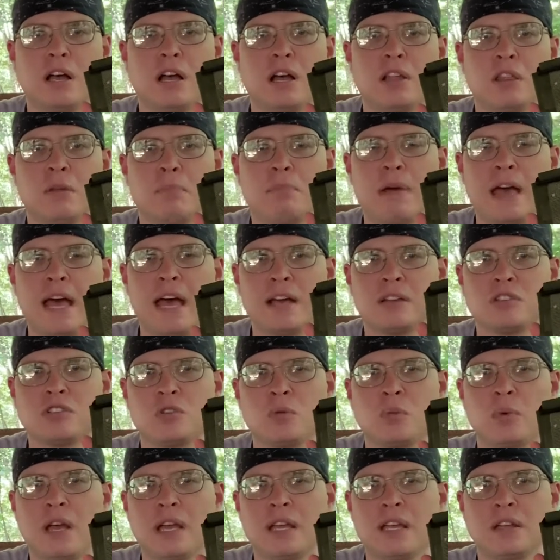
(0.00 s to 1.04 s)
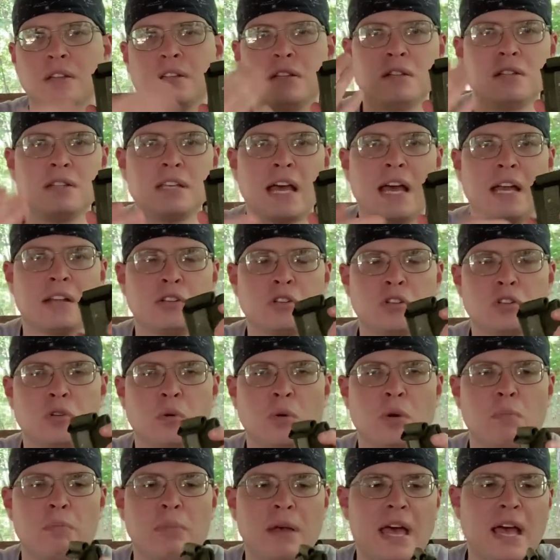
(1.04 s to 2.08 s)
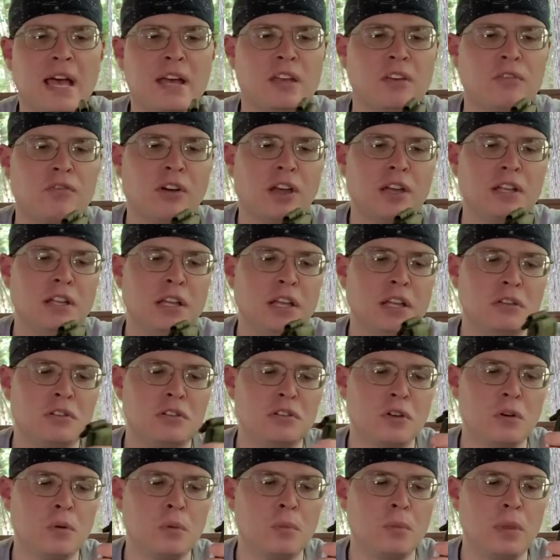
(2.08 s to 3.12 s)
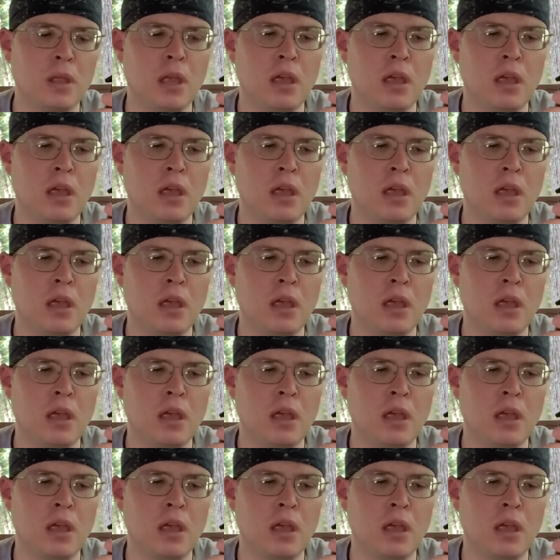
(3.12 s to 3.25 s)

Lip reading: on the back so I can detach it to a pack if I need to.